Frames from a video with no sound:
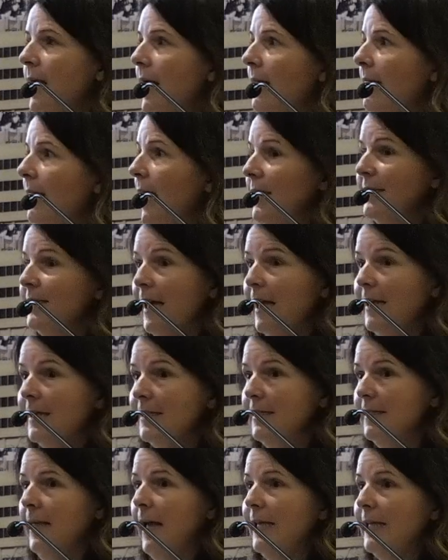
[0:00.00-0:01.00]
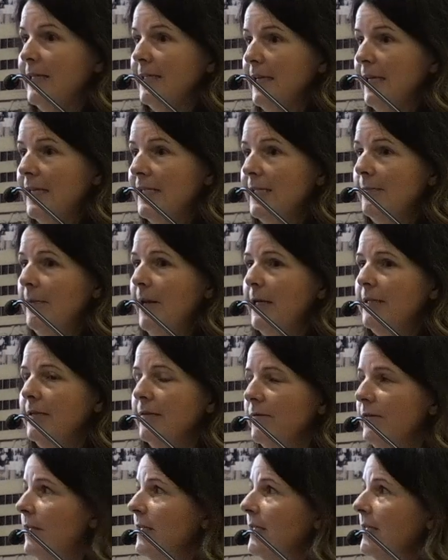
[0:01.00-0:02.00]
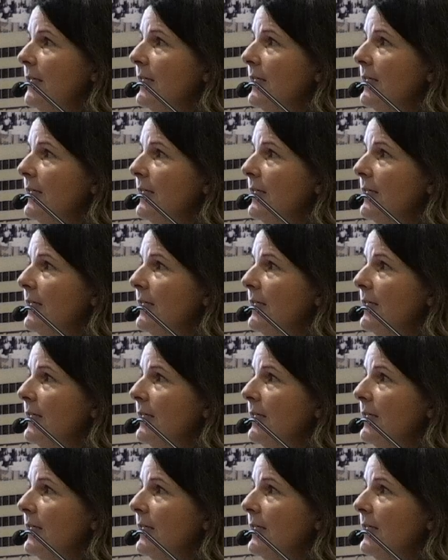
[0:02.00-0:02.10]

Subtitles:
that's its main difference.